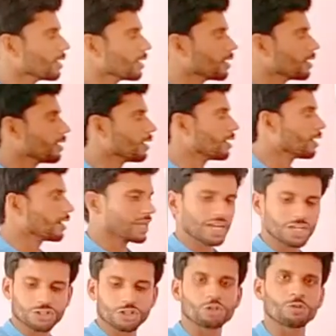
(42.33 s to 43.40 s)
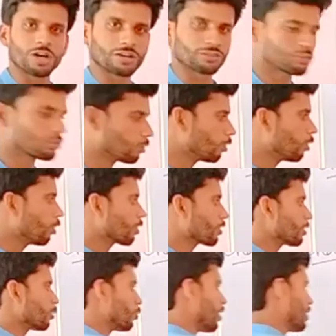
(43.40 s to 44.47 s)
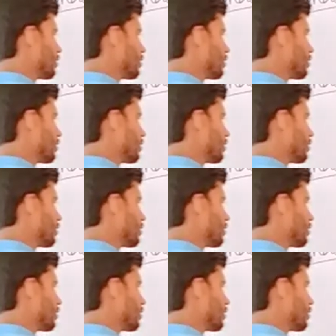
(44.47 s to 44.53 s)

Action words, or the words